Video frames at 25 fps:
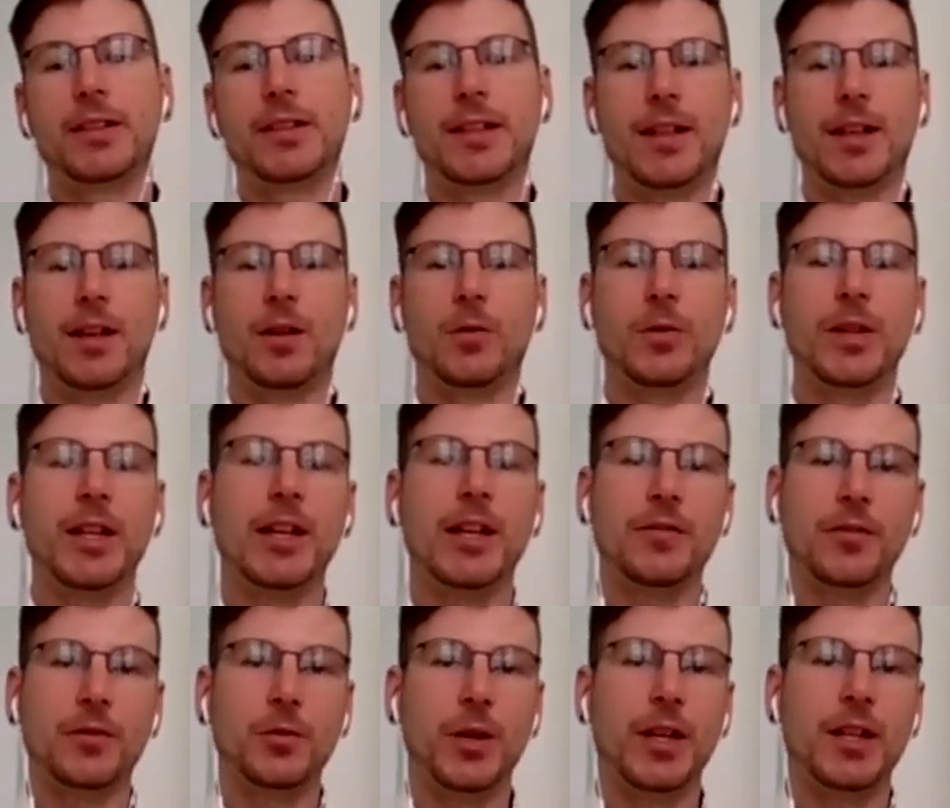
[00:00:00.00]
yeah, we
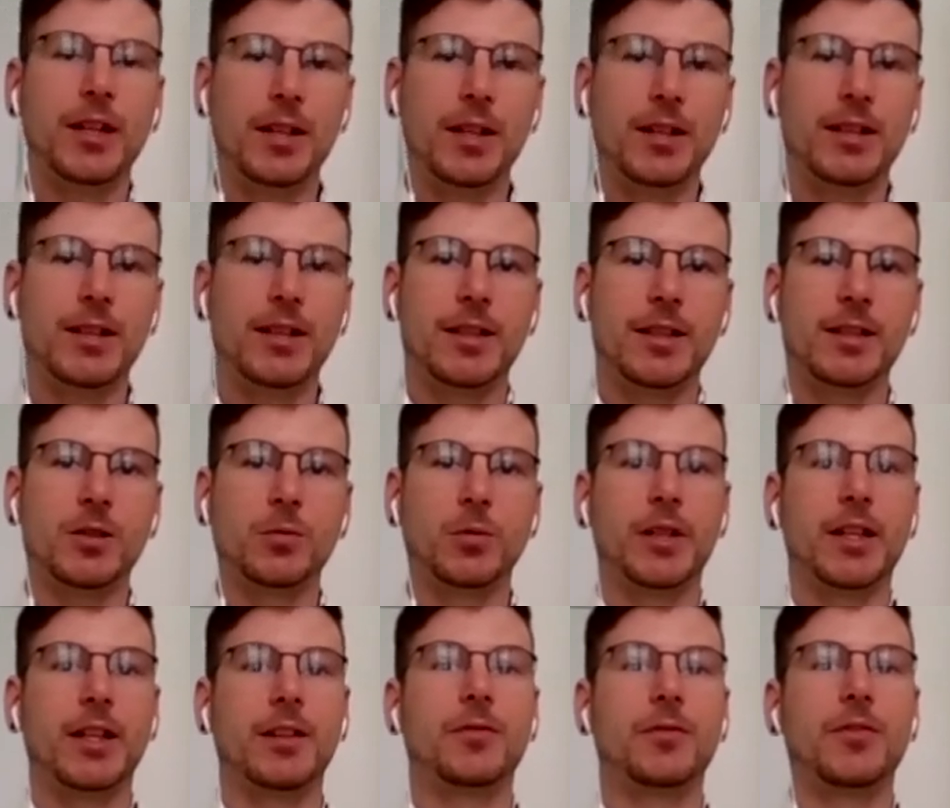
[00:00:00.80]
have great ideas,
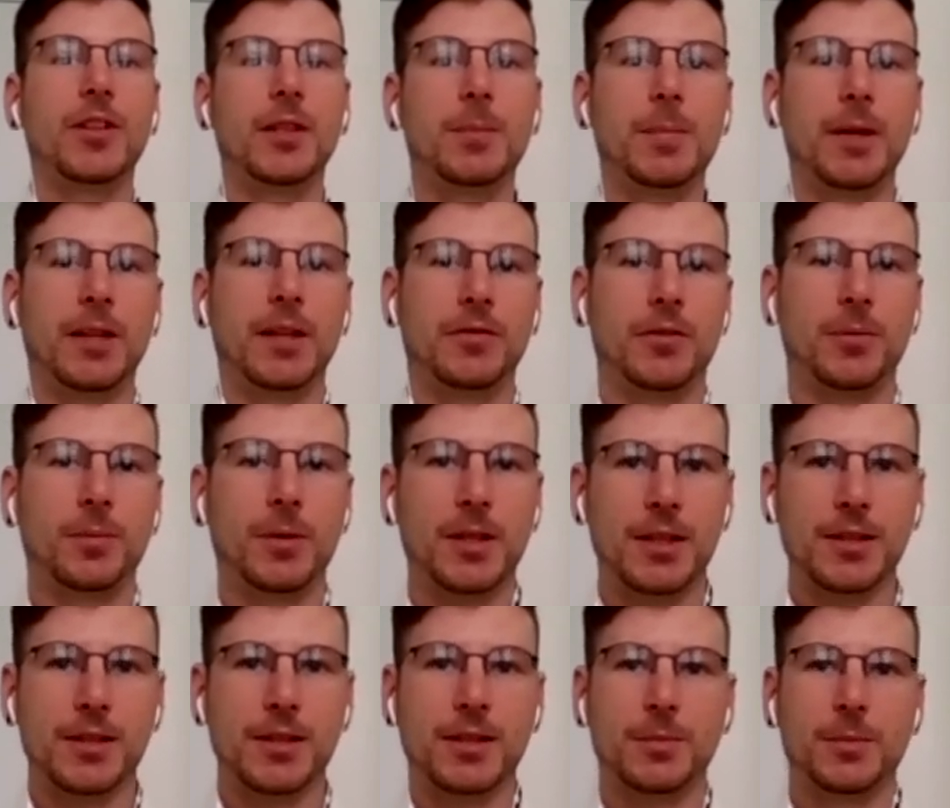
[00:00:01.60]
we get feedback from
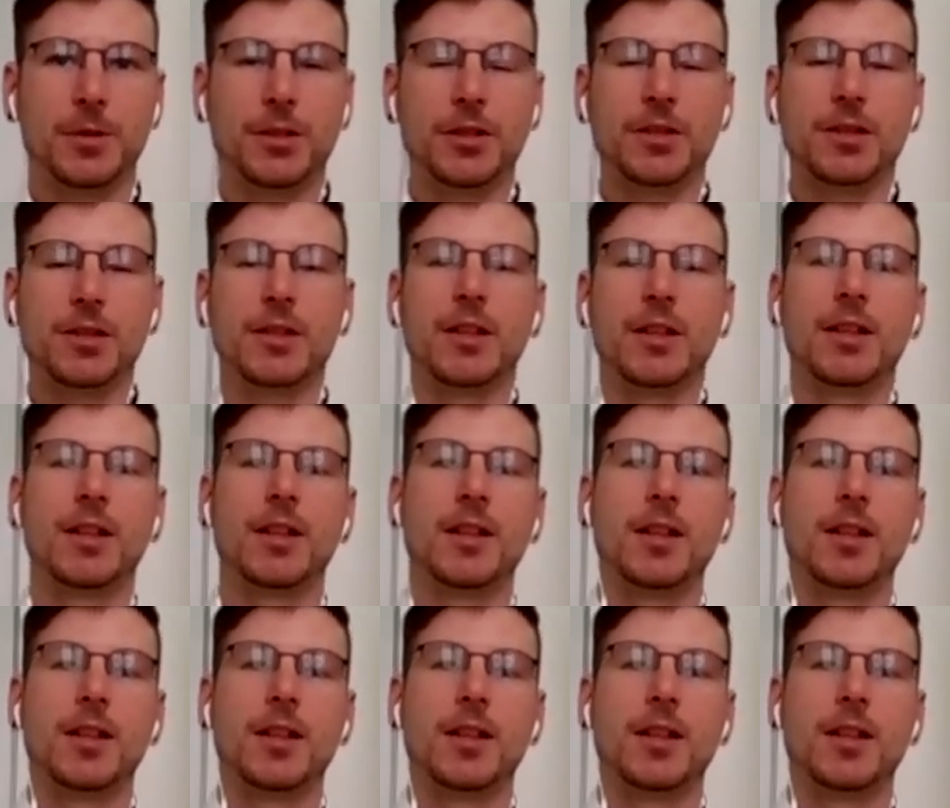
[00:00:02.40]
customers,